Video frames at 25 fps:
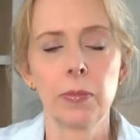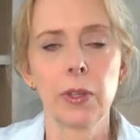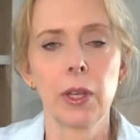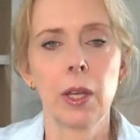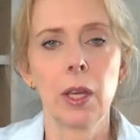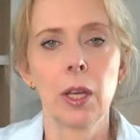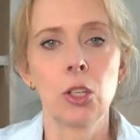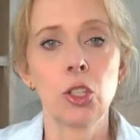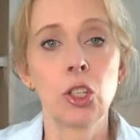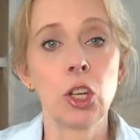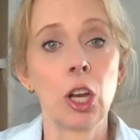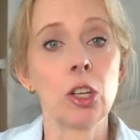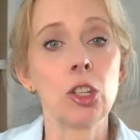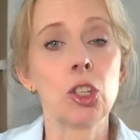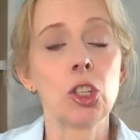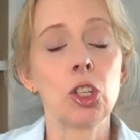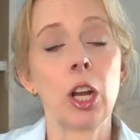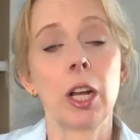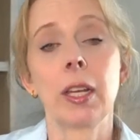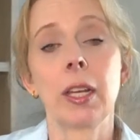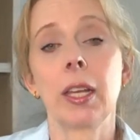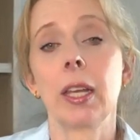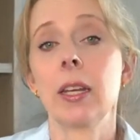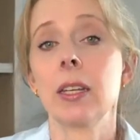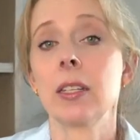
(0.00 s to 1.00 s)
Judge
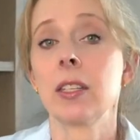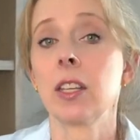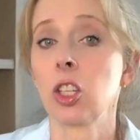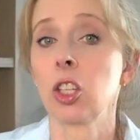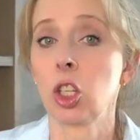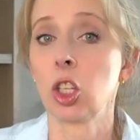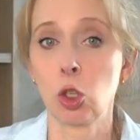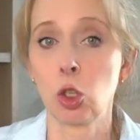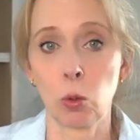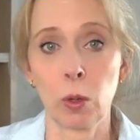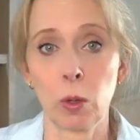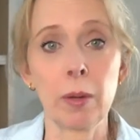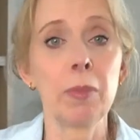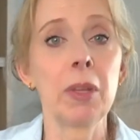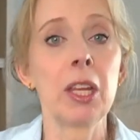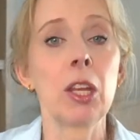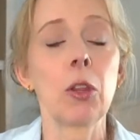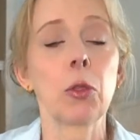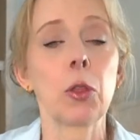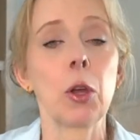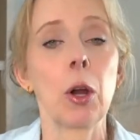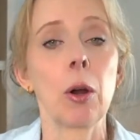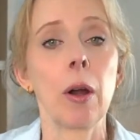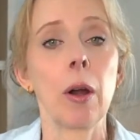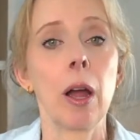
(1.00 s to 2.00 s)
Chutkan is extremely
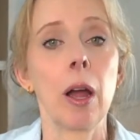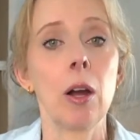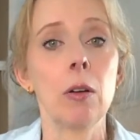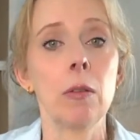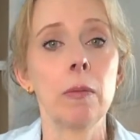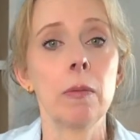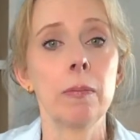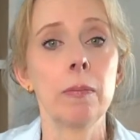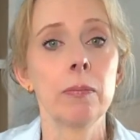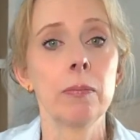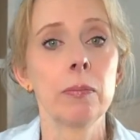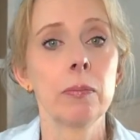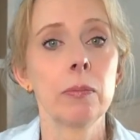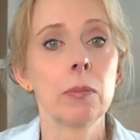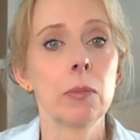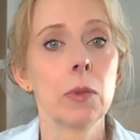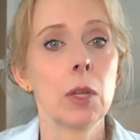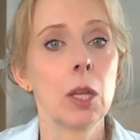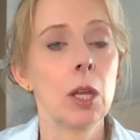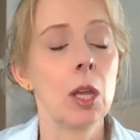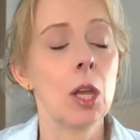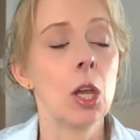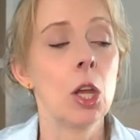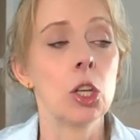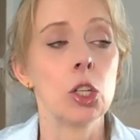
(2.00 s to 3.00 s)
thorough.
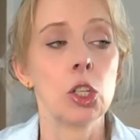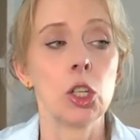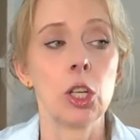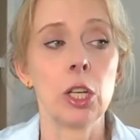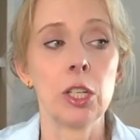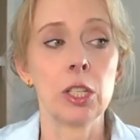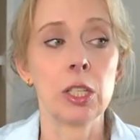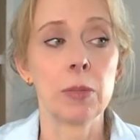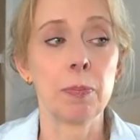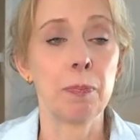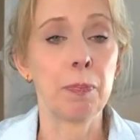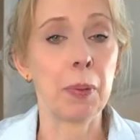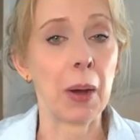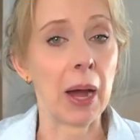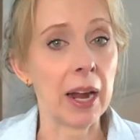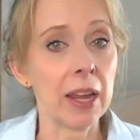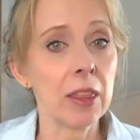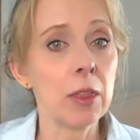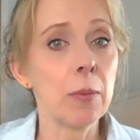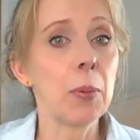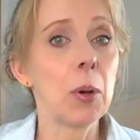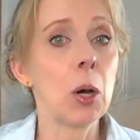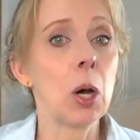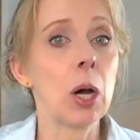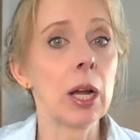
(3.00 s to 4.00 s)
She's by
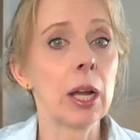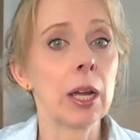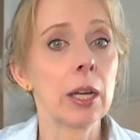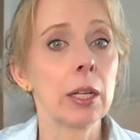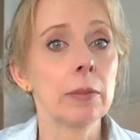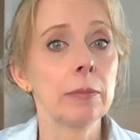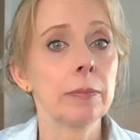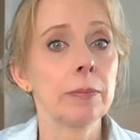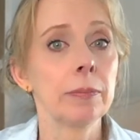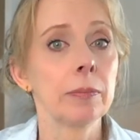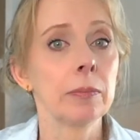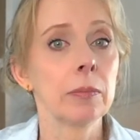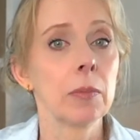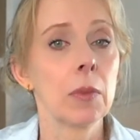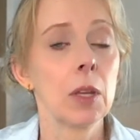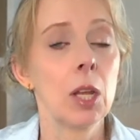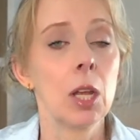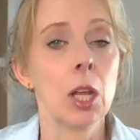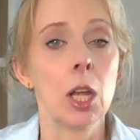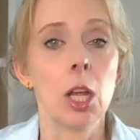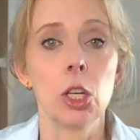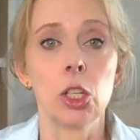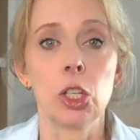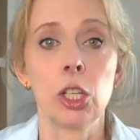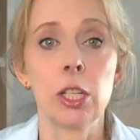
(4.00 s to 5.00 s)
the book.
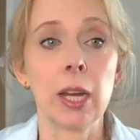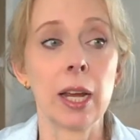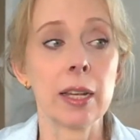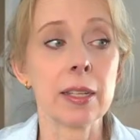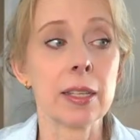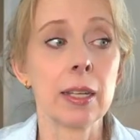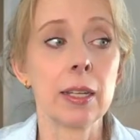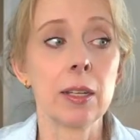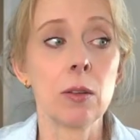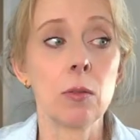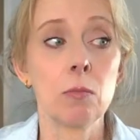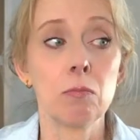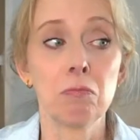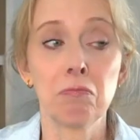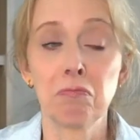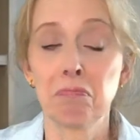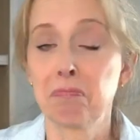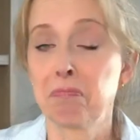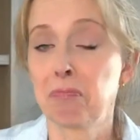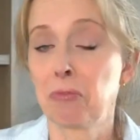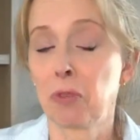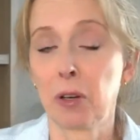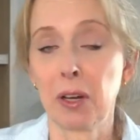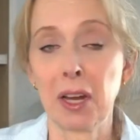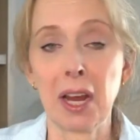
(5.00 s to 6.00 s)
She doesn't
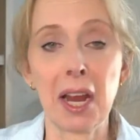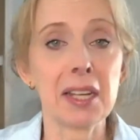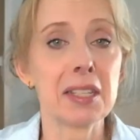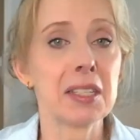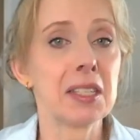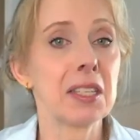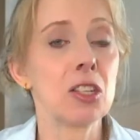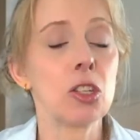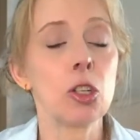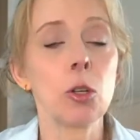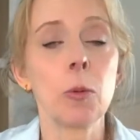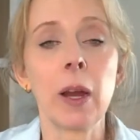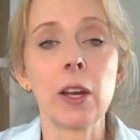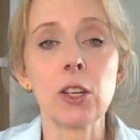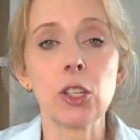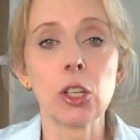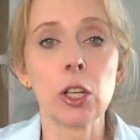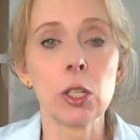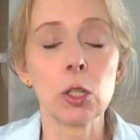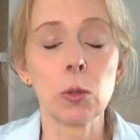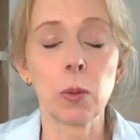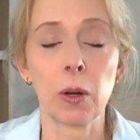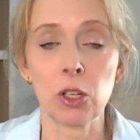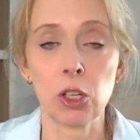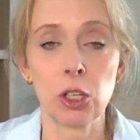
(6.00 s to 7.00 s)
create
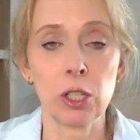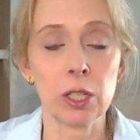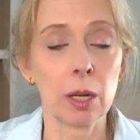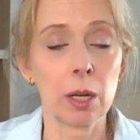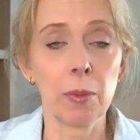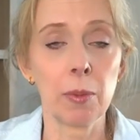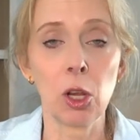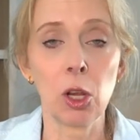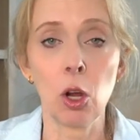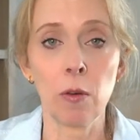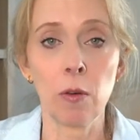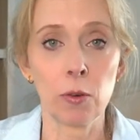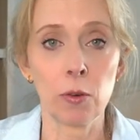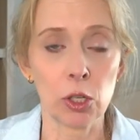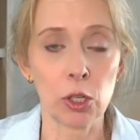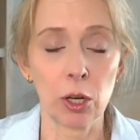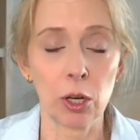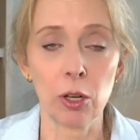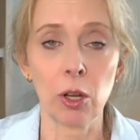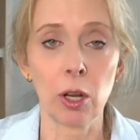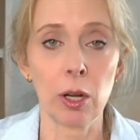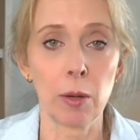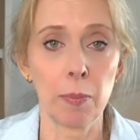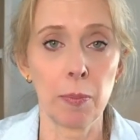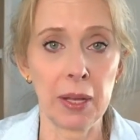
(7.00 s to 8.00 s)
situations where she's going to be
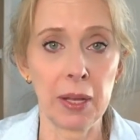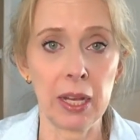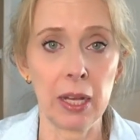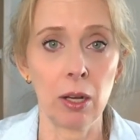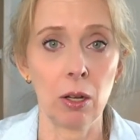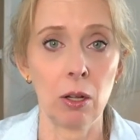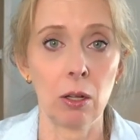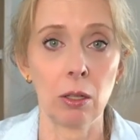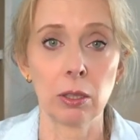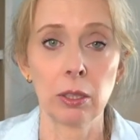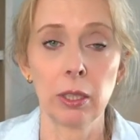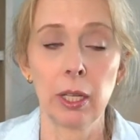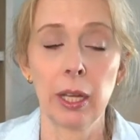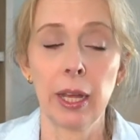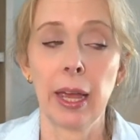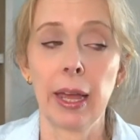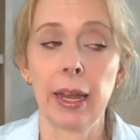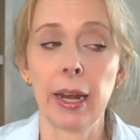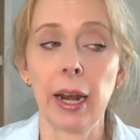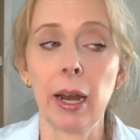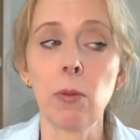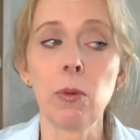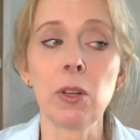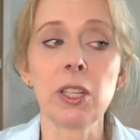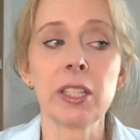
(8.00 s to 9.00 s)
overturned on appeal.
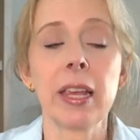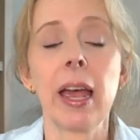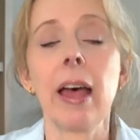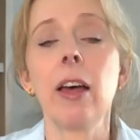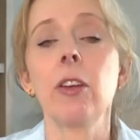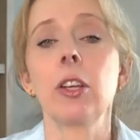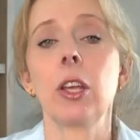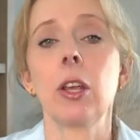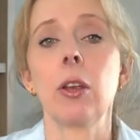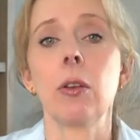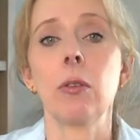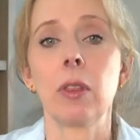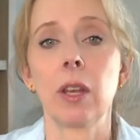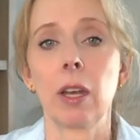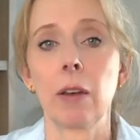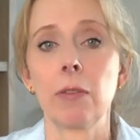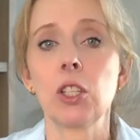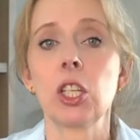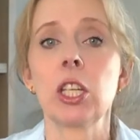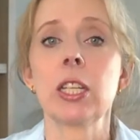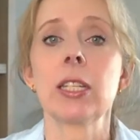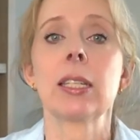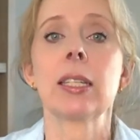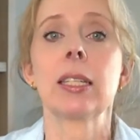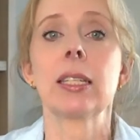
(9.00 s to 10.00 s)
And I will tell you that if
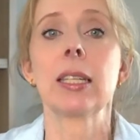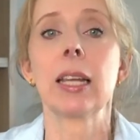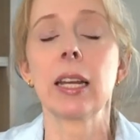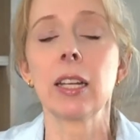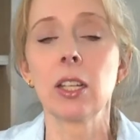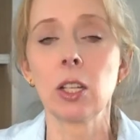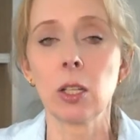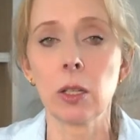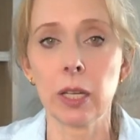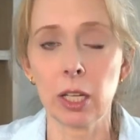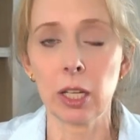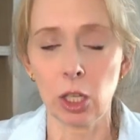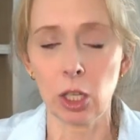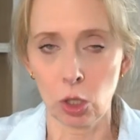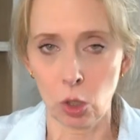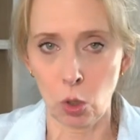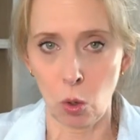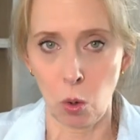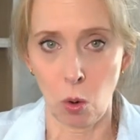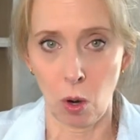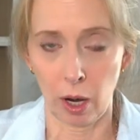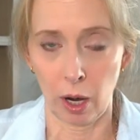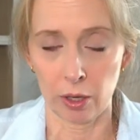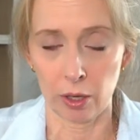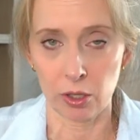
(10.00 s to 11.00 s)
she's signaling in
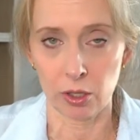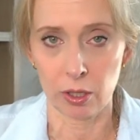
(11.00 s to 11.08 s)
court